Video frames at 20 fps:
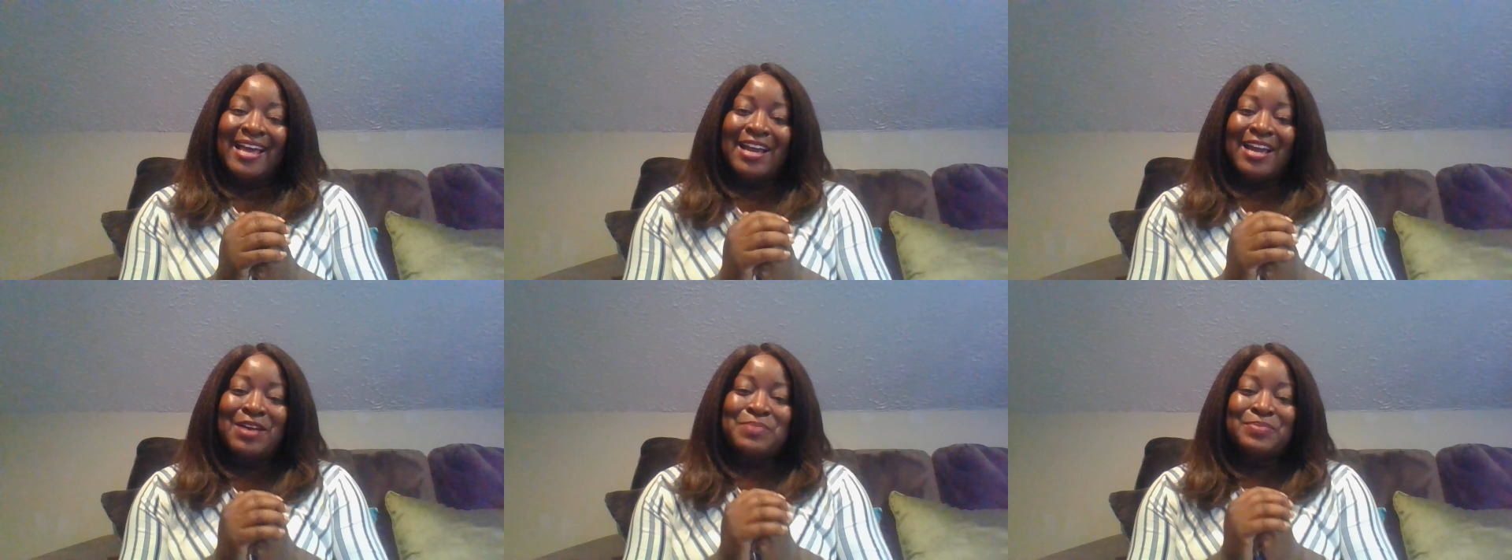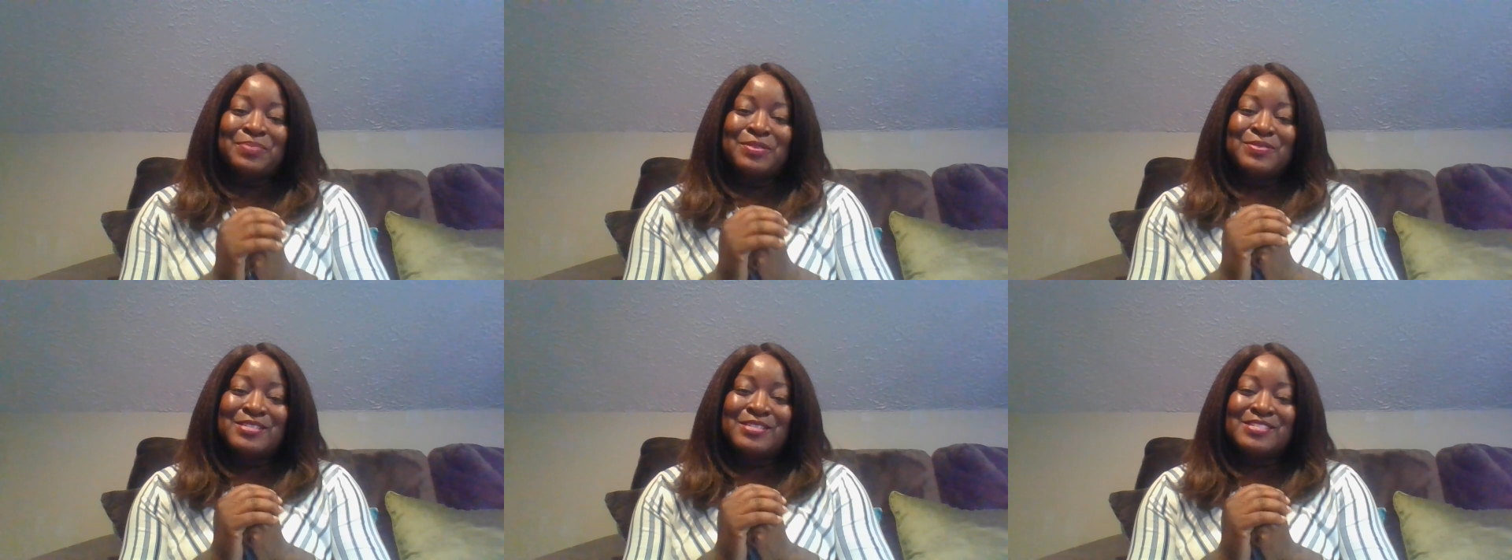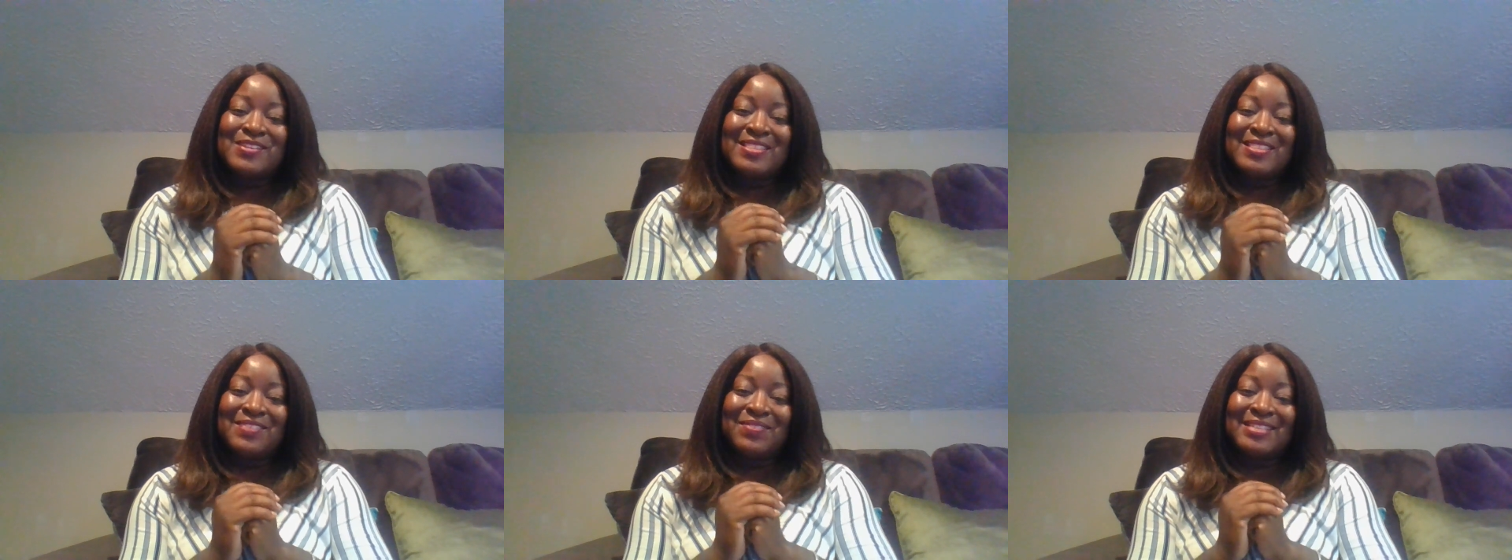I hope you
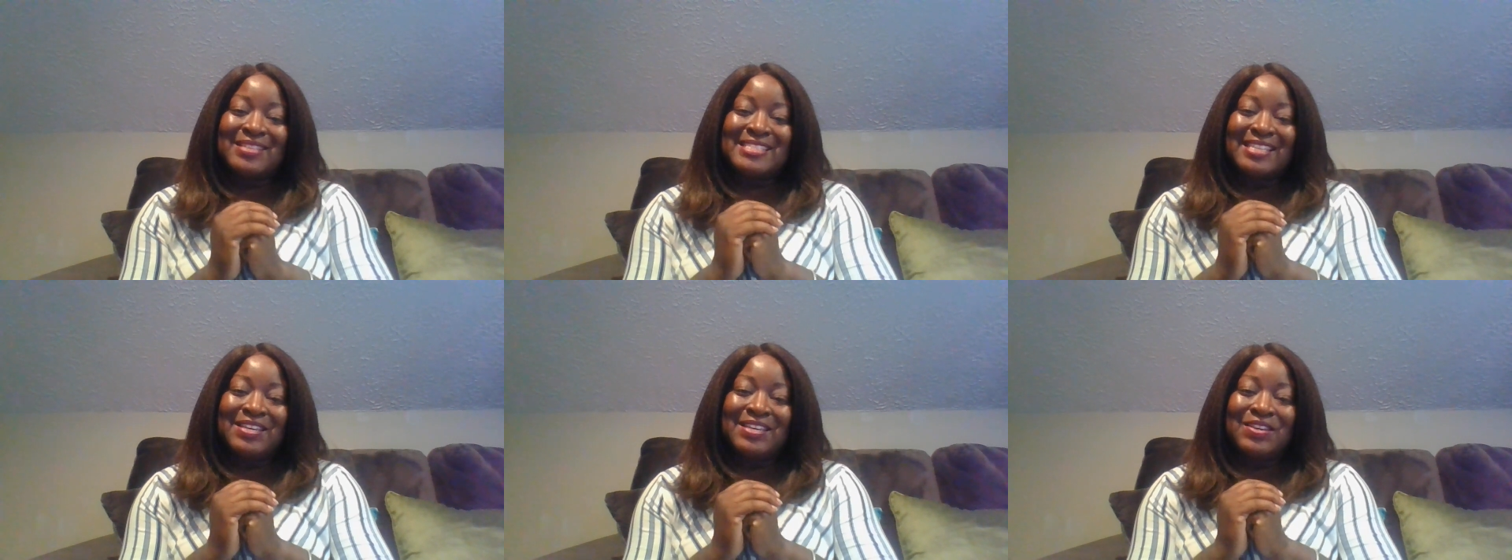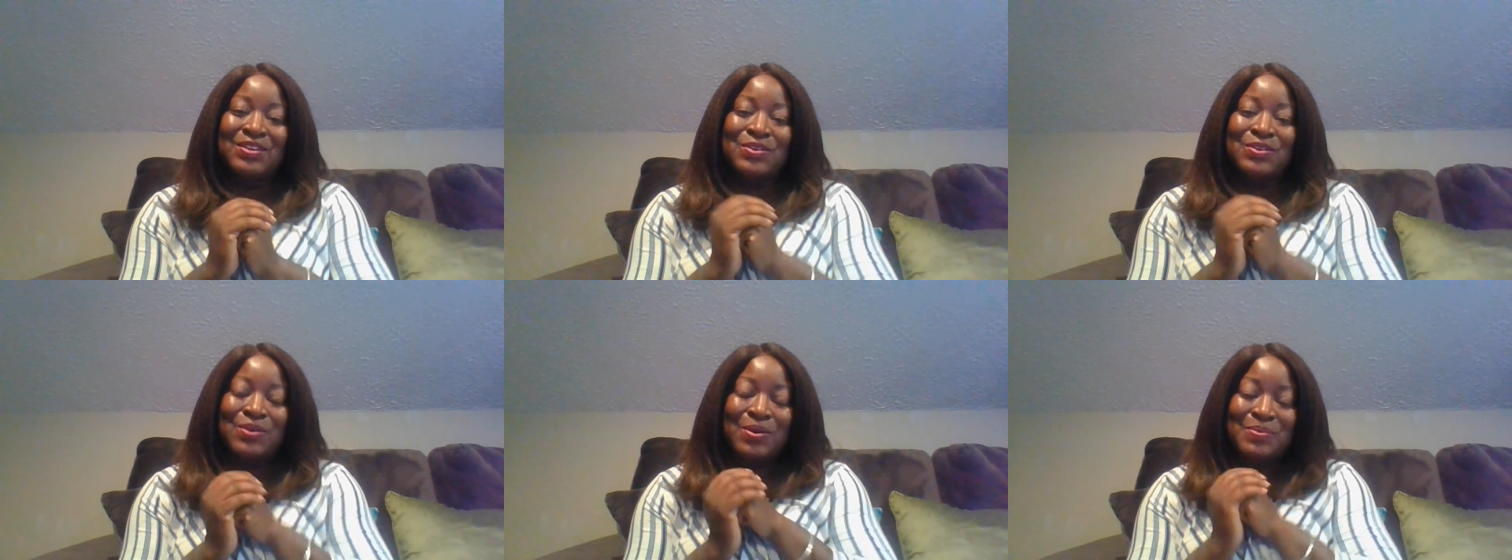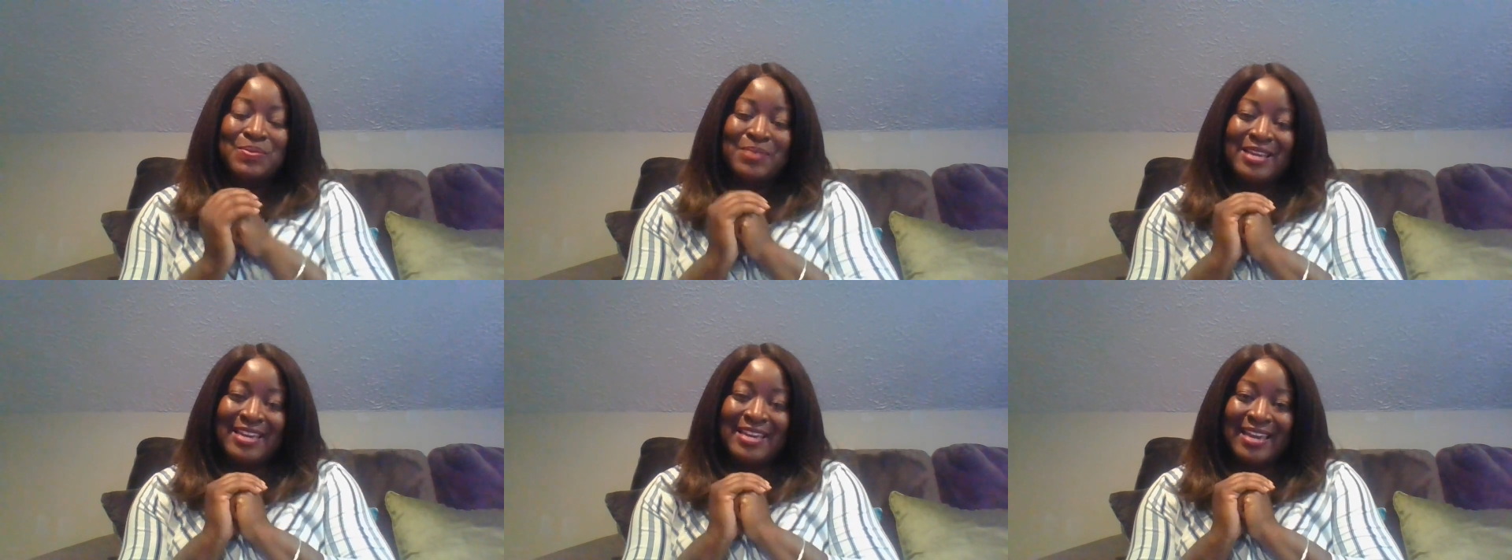enjoy the rest of
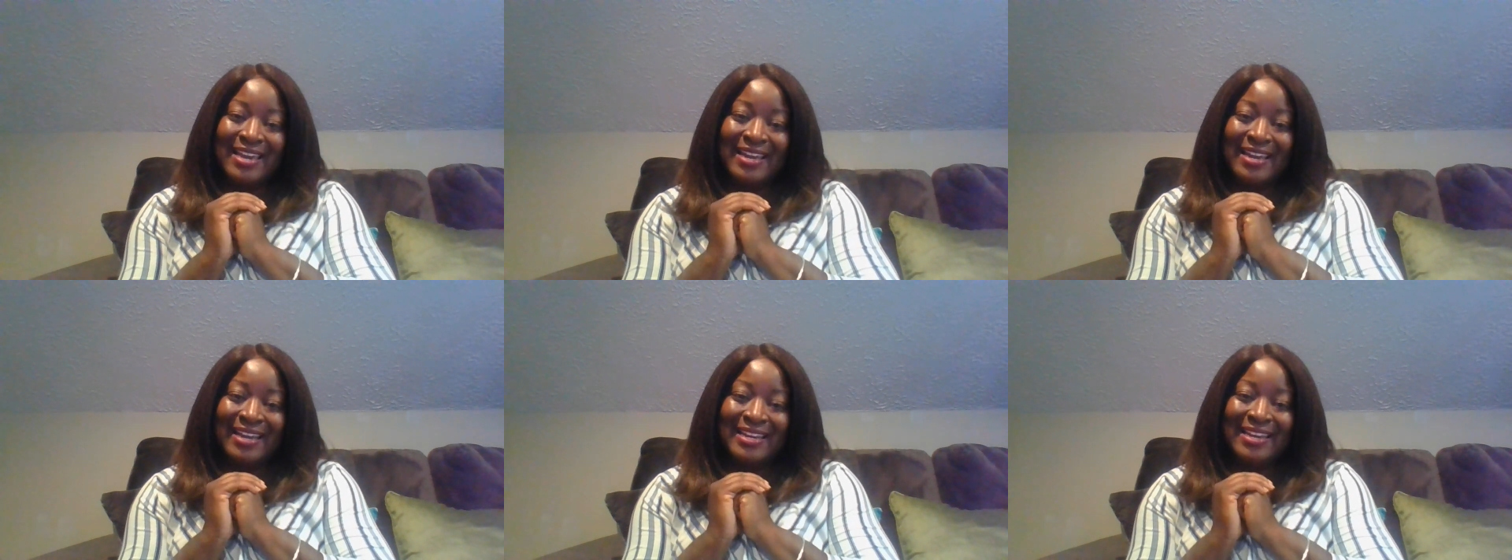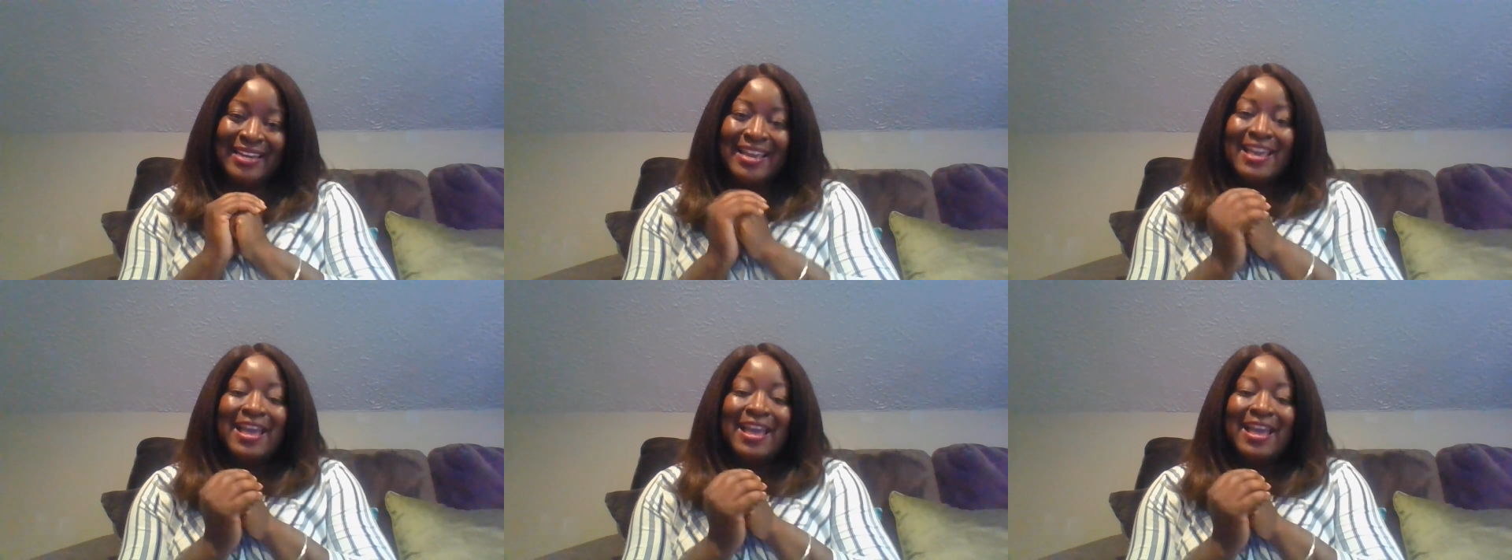your weekend.